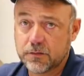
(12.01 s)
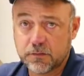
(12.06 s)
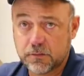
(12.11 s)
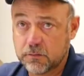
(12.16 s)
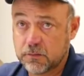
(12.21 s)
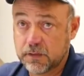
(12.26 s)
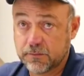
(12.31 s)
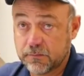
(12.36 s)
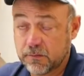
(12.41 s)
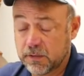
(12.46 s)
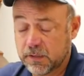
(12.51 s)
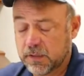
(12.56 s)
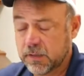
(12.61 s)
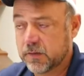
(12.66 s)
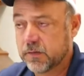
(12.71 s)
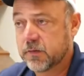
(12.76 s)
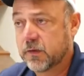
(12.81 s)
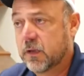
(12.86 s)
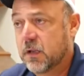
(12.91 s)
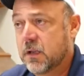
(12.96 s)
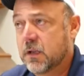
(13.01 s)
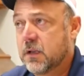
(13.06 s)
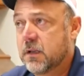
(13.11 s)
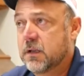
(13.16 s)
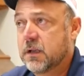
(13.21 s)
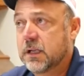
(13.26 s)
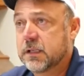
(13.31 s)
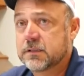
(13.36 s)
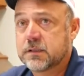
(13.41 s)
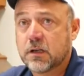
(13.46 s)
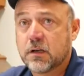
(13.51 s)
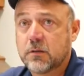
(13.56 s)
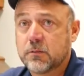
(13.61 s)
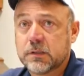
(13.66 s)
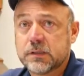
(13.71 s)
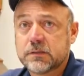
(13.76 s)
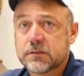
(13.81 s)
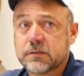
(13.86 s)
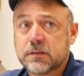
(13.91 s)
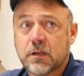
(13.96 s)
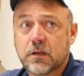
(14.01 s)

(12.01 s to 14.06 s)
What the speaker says: or whoever it is, it's always,